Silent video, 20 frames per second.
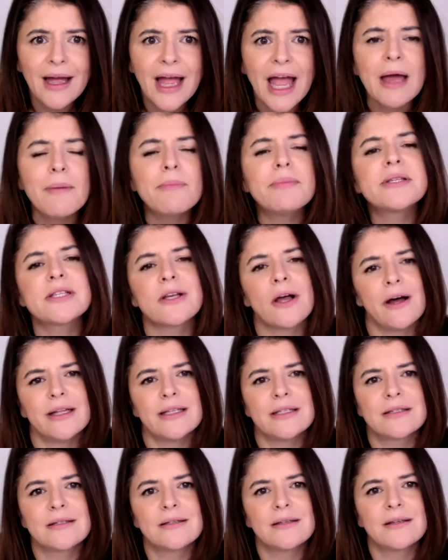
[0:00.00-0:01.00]
And
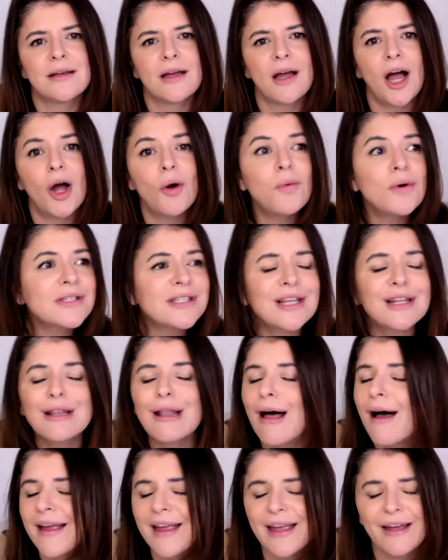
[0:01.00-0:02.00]
besides, I wasn't
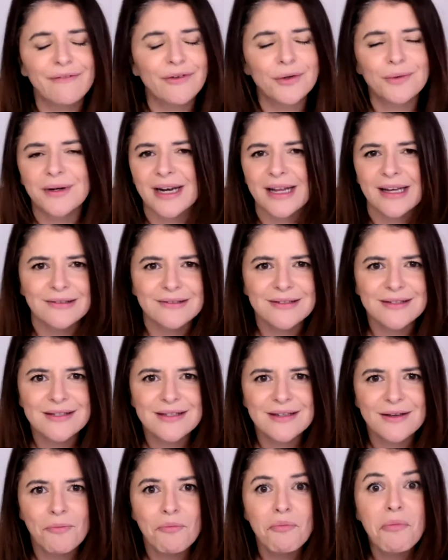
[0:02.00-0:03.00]
like everyone else.
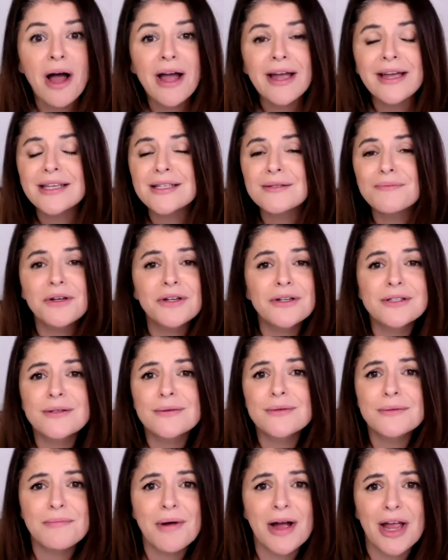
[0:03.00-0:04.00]
My experience
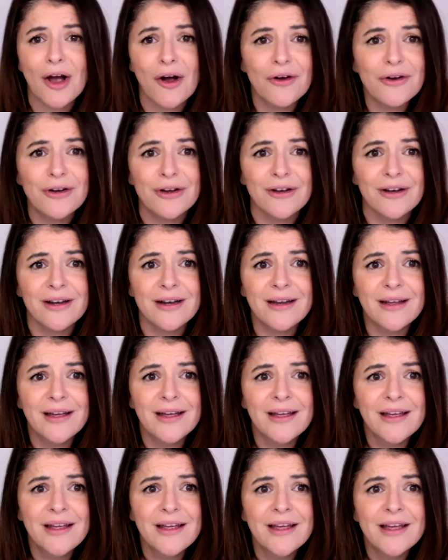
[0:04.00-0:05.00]
was my own.
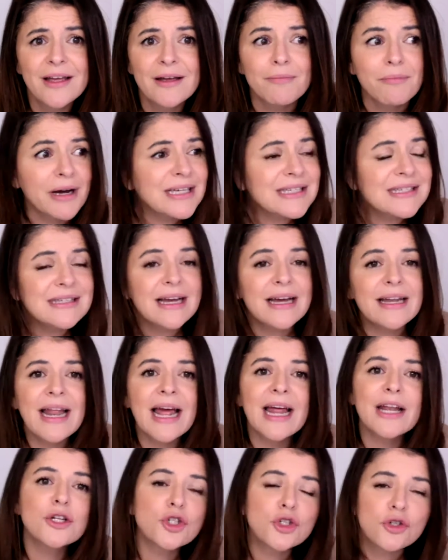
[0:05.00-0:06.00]
My son
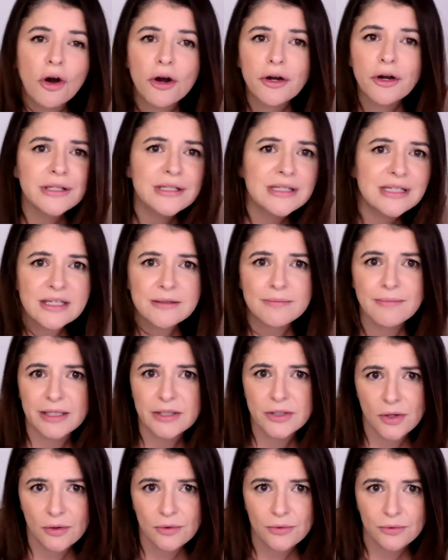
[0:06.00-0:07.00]
had a stroke at 6 months
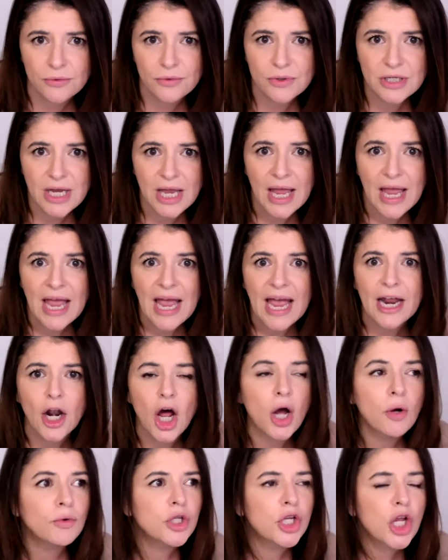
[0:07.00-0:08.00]
old, and I
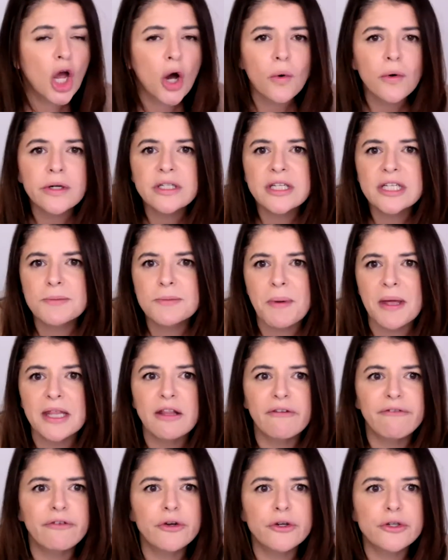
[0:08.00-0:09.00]
would go on to spend the
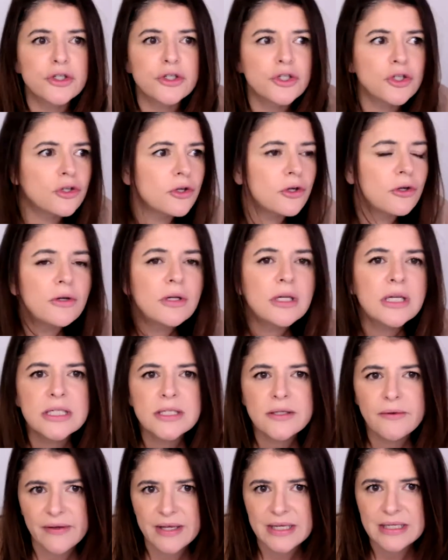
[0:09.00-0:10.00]
first 2 years
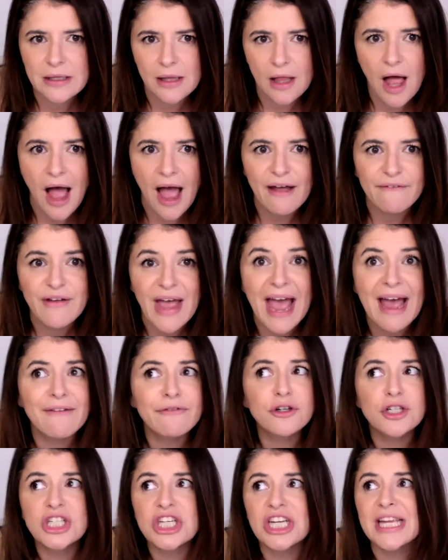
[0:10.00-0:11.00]
of his life
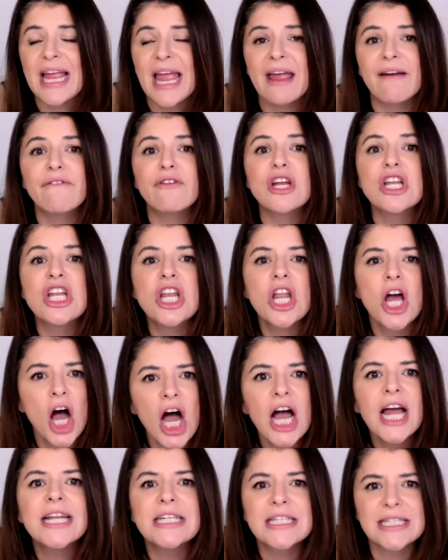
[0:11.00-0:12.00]
averaging every
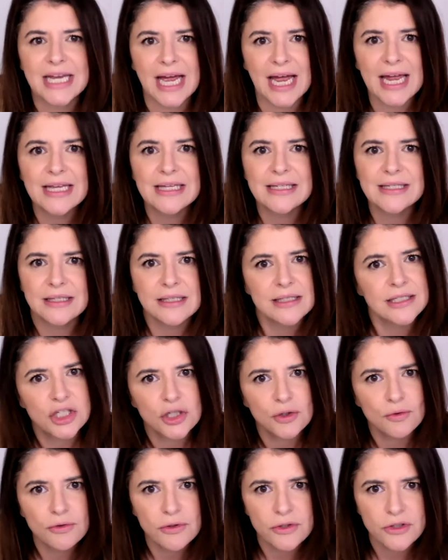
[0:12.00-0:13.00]
9 days at the
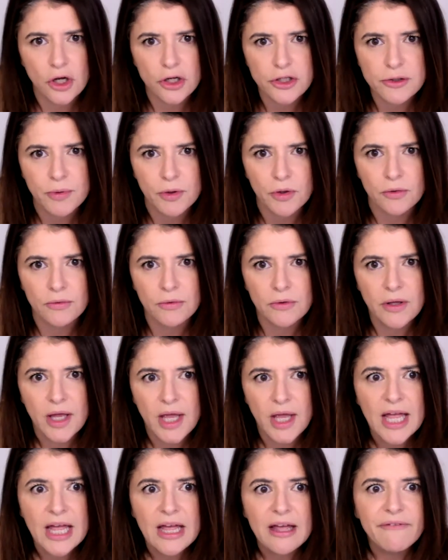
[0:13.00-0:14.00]
Children's Hospital.
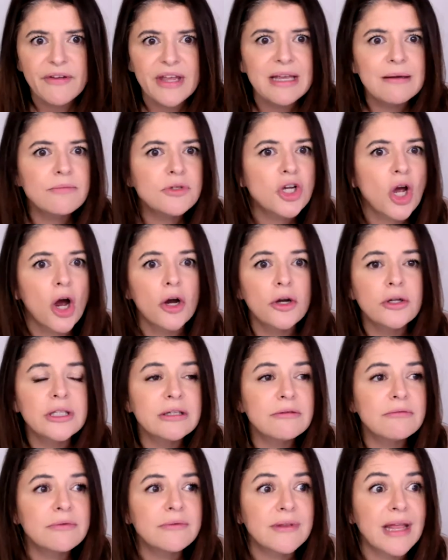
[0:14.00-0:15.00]
For him to
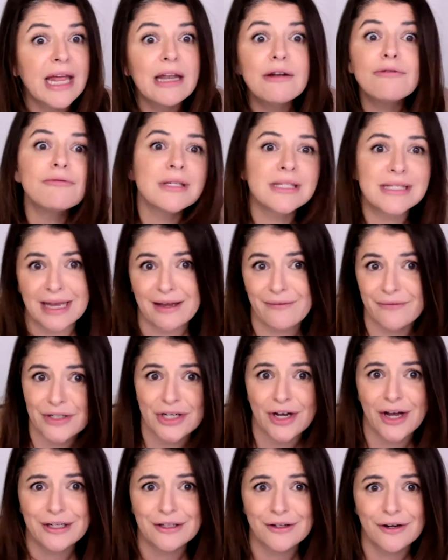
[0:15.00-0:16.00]
only then receive a
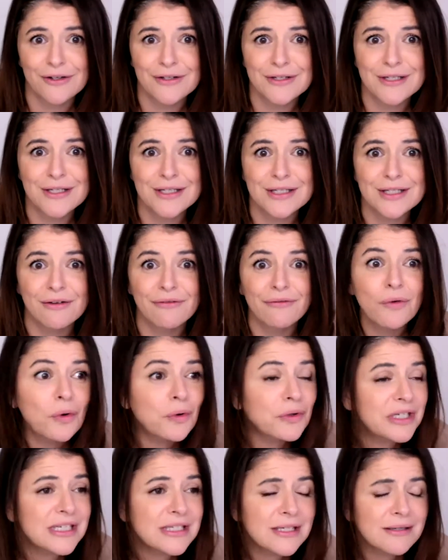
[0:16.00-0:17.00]
diagnosis of
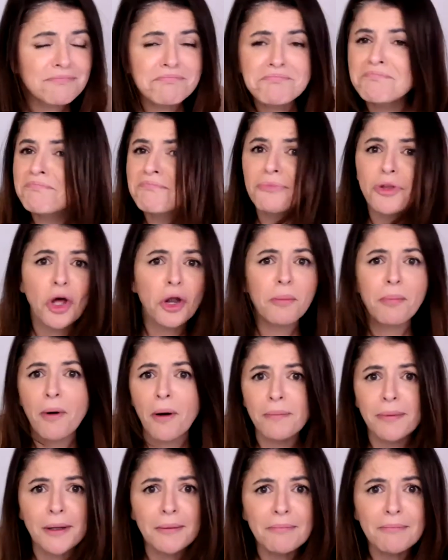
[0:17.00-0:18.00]
autism, not a
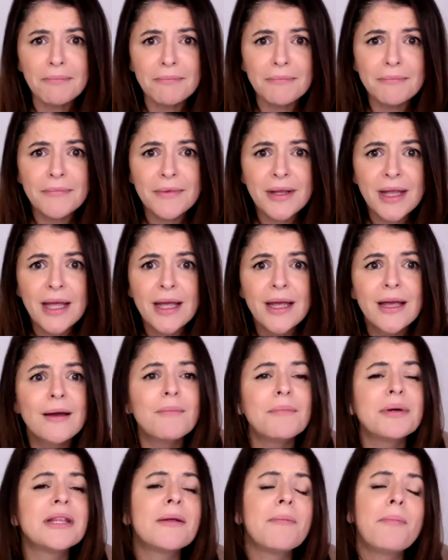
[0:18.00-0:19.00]
problem.
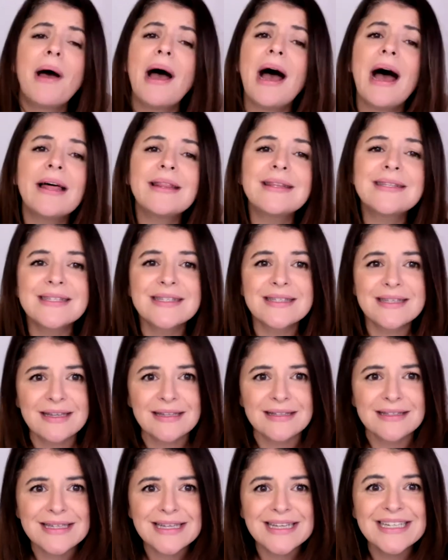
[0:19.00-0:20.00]
But the path
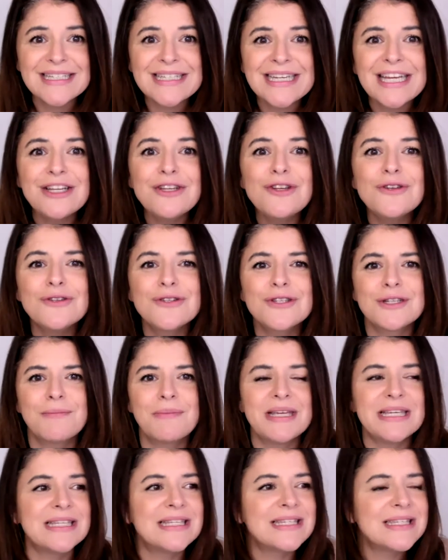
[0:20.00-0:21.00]
since continues to
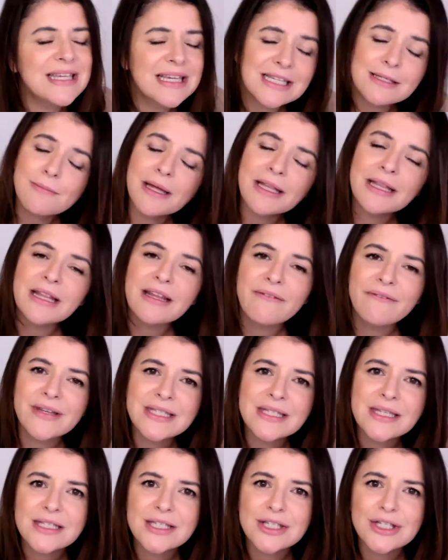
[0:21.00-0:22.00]
be 6 monthly
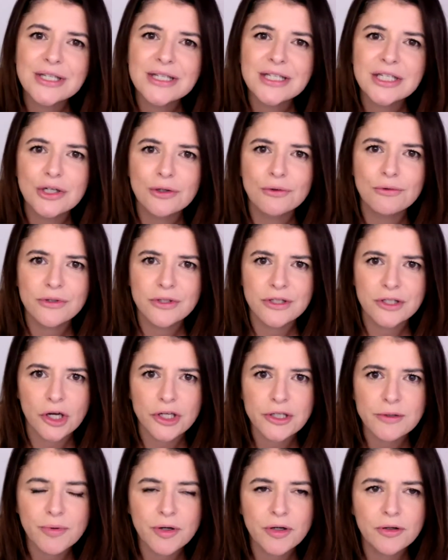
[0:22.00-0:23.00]
visits to the Children's
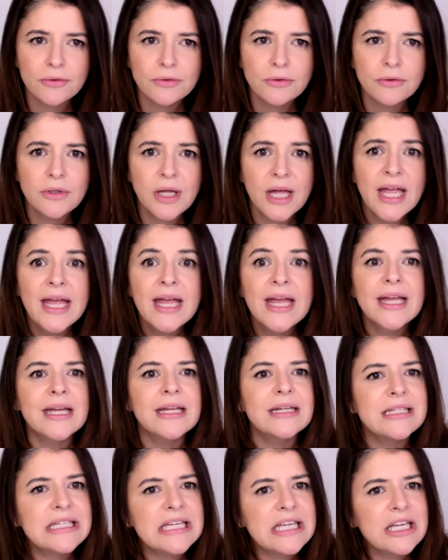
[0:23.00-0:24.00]
Hospital,
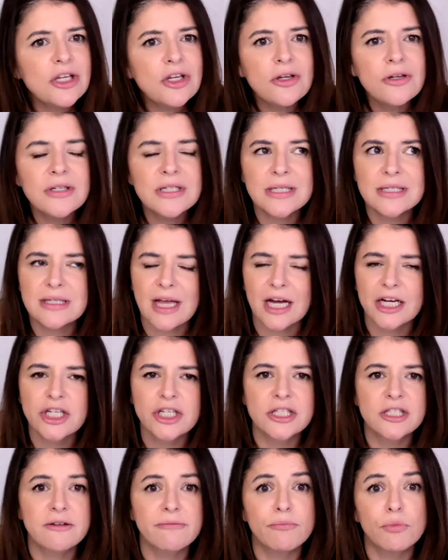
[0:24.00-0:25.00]
continued
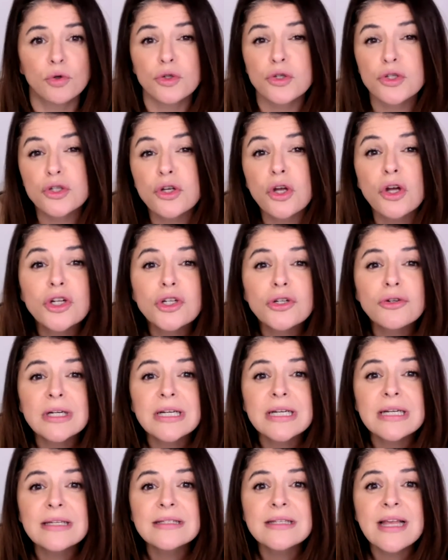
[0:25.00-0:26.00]
discussions of more
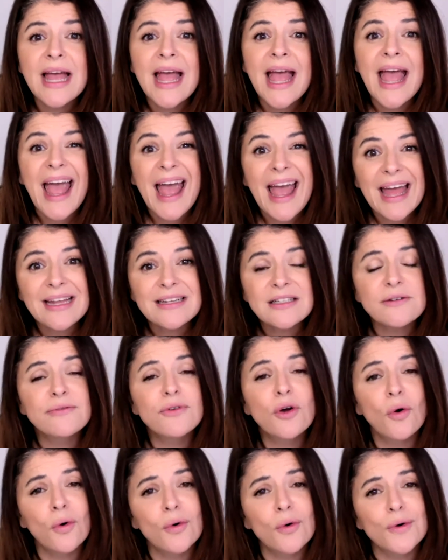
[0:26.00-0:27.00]
surgeries, and of
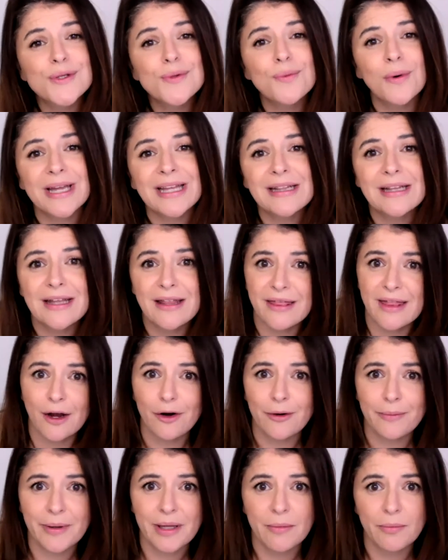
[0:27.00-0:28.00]
course, weekly
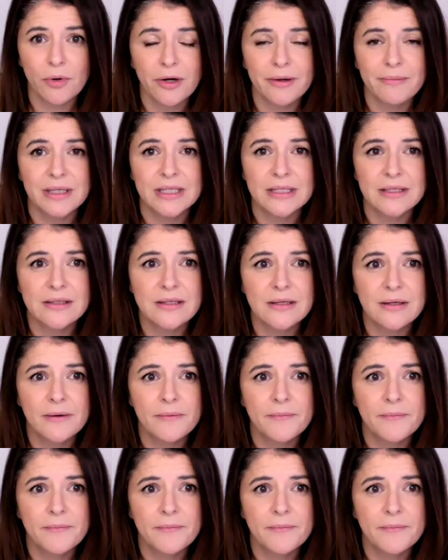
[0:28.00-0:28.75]
therapy appointments.